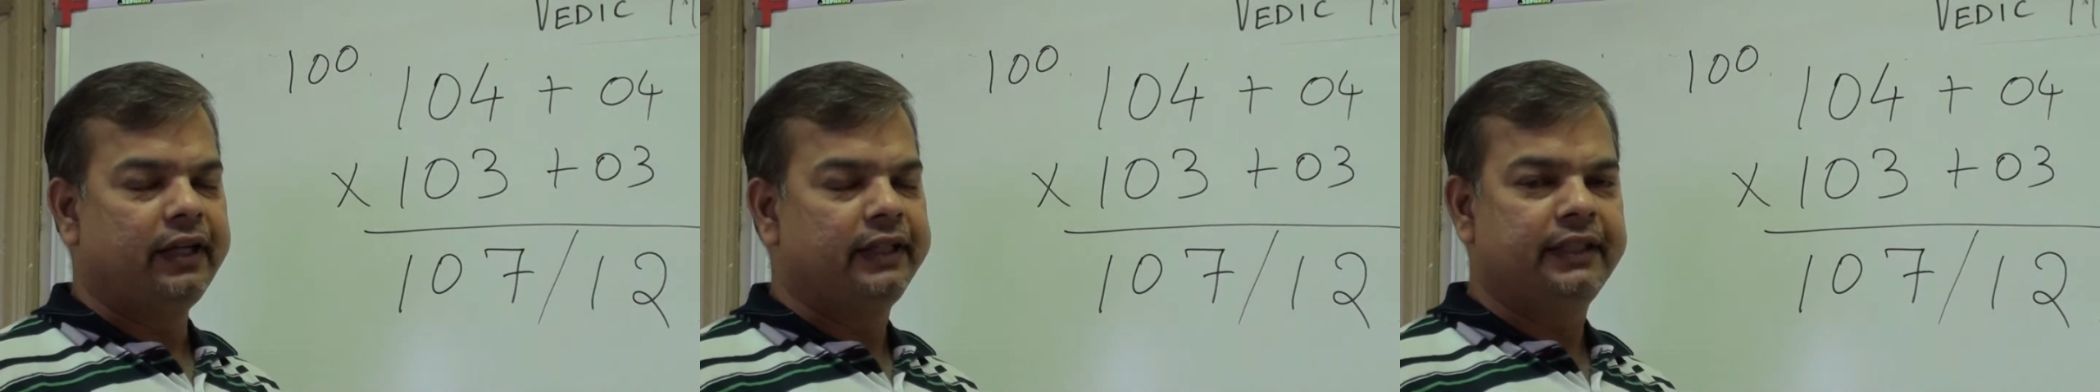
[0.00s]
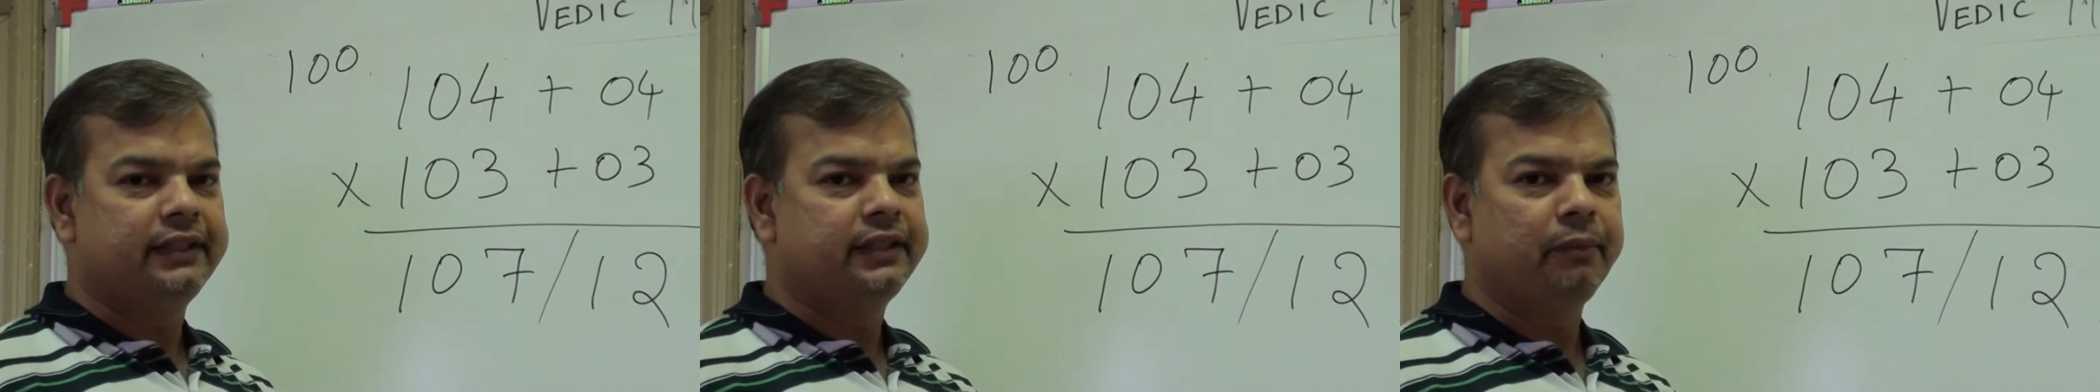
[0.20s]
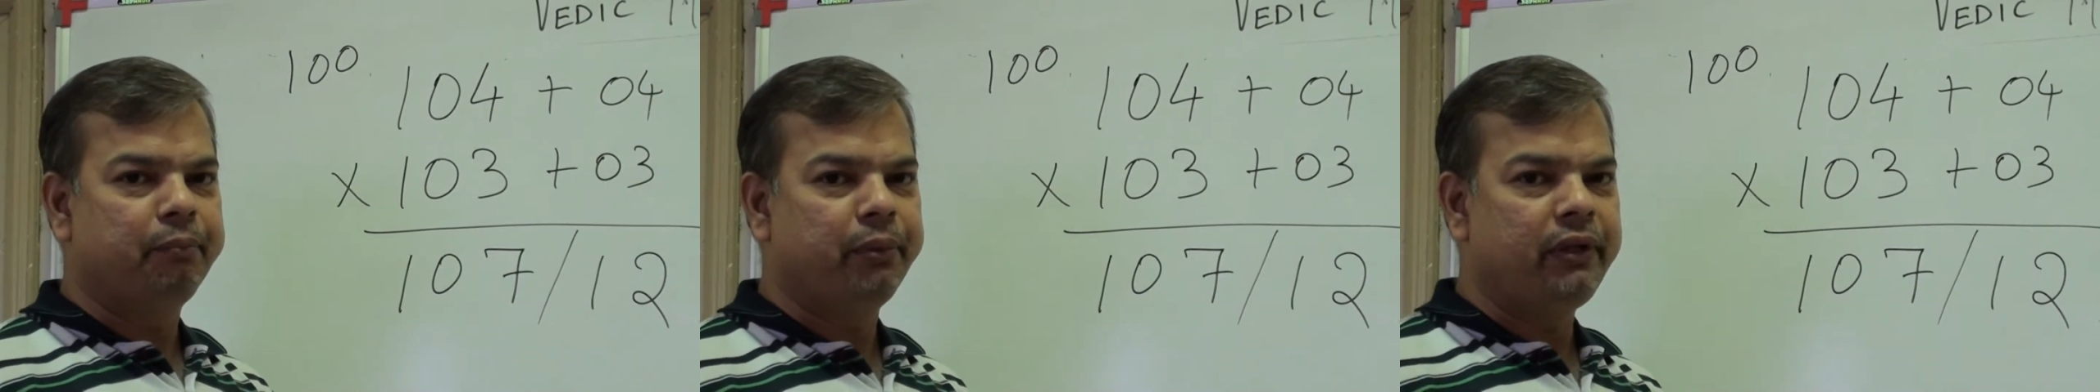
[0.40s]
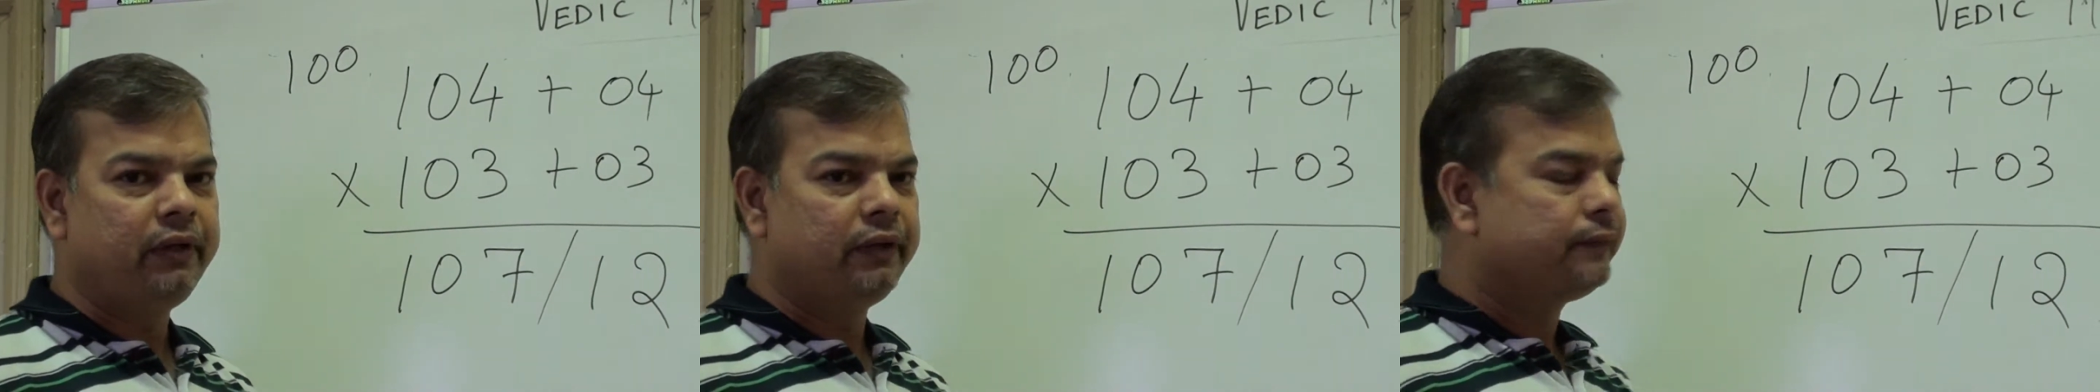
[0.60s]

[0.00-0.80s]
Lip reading: Is it simple?